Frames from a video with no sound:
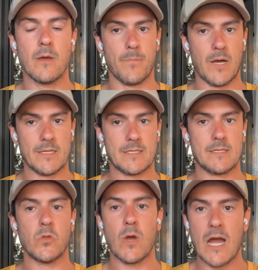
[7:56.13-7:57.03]
but
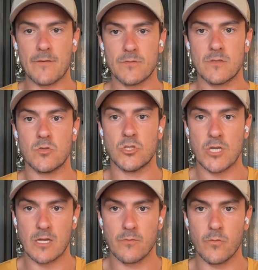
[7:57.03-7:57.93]
you have to
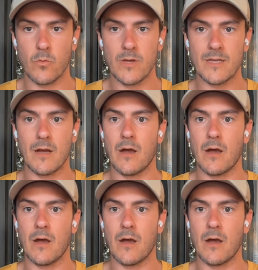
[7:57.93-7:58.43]
check for it.